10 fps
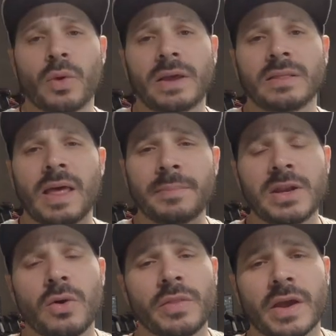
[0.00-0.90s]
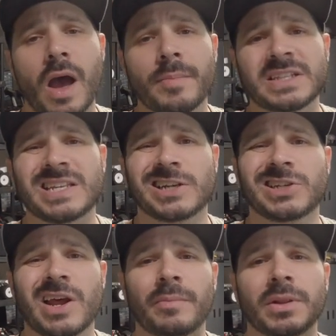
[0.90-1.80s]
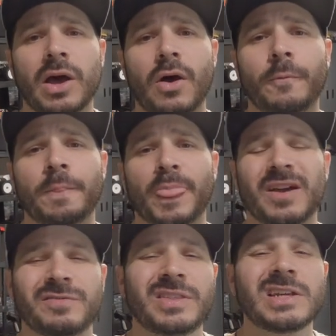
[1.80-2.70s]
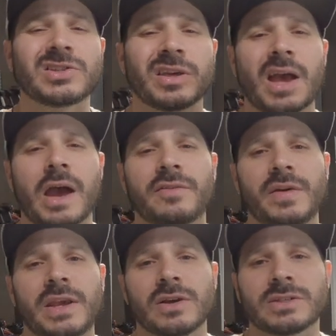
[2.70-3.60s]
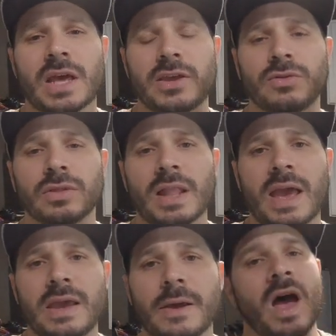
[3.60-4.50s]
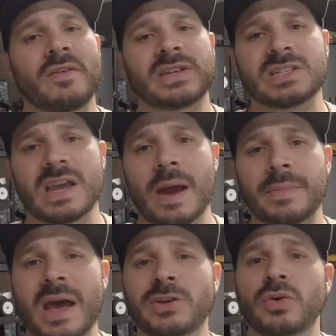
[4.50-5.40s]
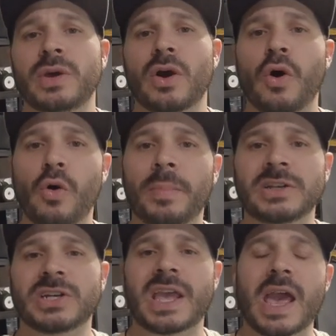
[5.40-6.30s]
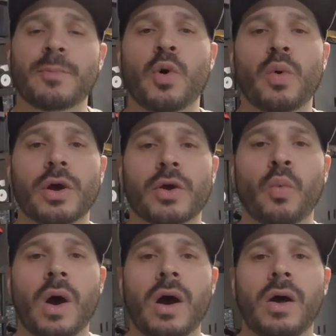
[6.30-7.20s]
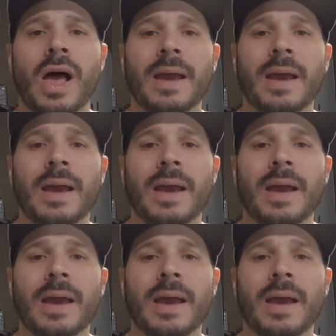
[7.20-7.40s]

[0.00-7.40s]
the way, let me know in the comment section down below if these are the kind of videos that you like. Obviously, I'm not doing a whole bunch of camo work while